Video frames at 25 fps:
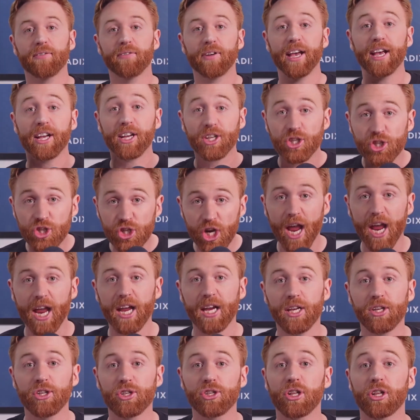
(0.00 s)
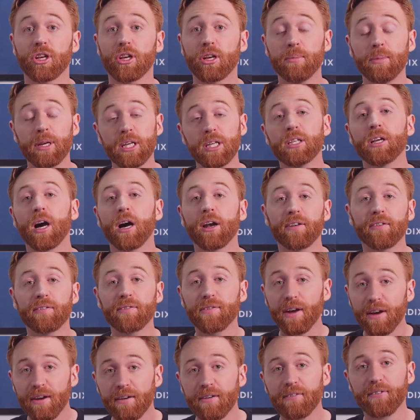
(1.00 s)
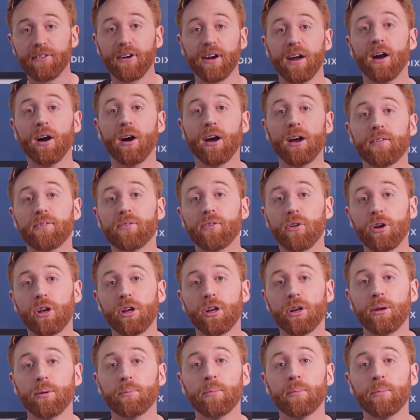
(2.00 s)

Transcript: exchange that can be done at very, very high volume